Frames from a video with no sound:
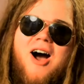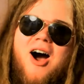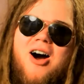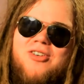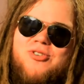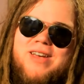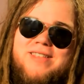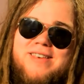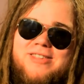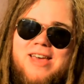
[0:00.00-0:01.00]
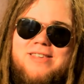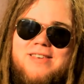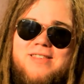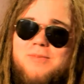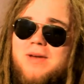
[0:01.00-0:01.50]
All great
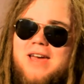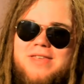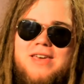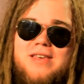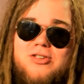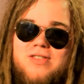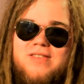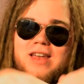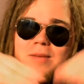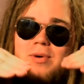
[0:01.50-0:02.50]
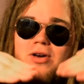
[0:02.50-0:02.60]
suggestions, but I think he should set up a